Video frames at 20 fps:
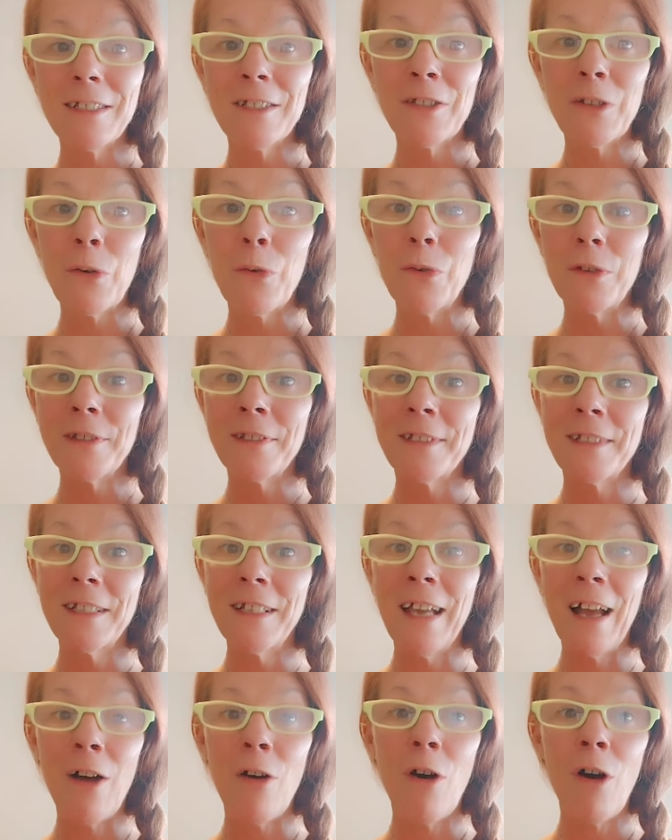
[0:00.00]
so we'll
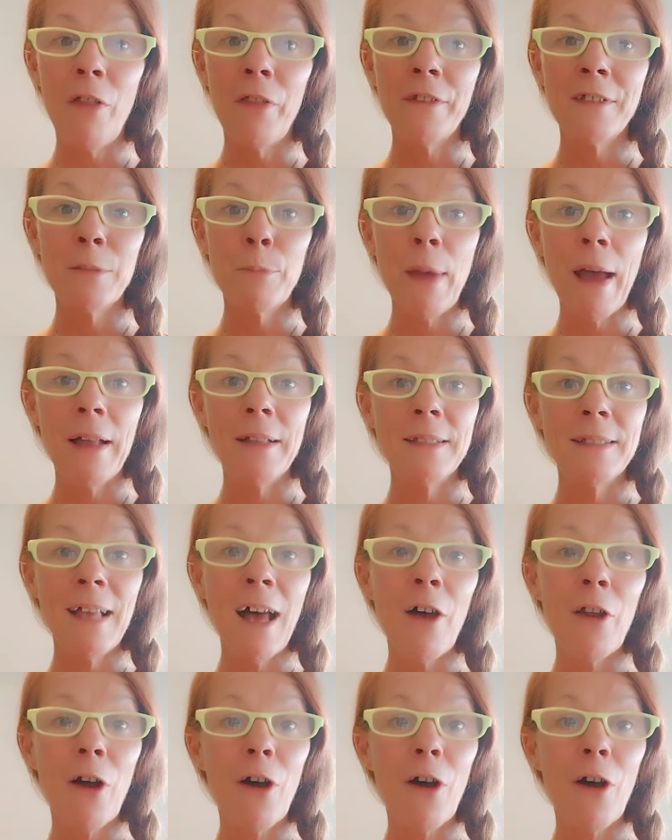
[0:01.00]
see how all this pans out.